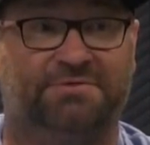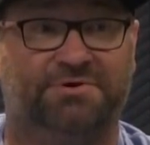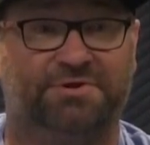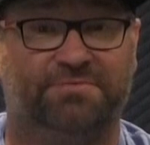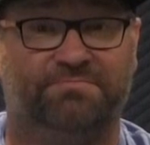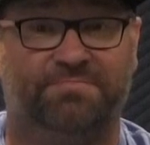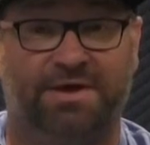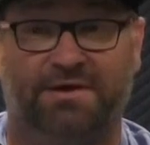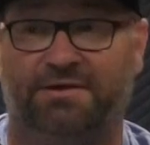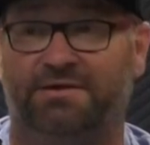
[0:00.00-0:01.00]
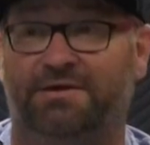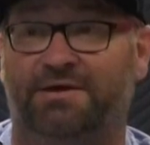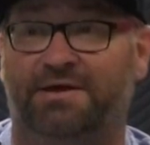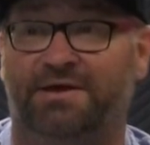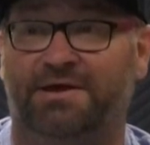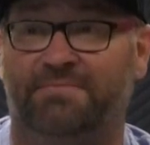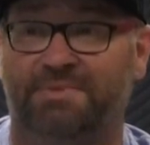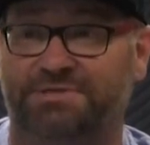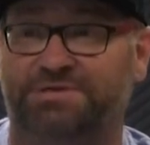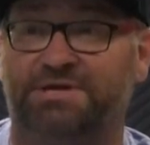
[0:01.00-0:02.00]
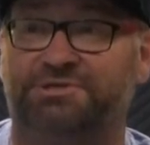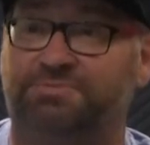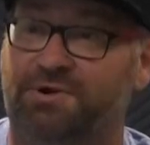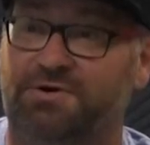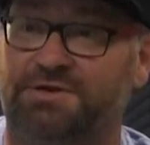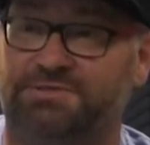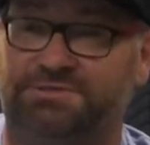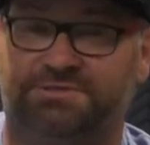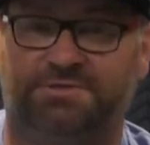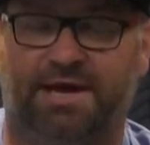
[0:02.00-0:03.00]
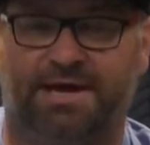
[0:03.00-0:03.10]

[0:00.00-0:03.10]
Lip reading: You can pick, based on experience,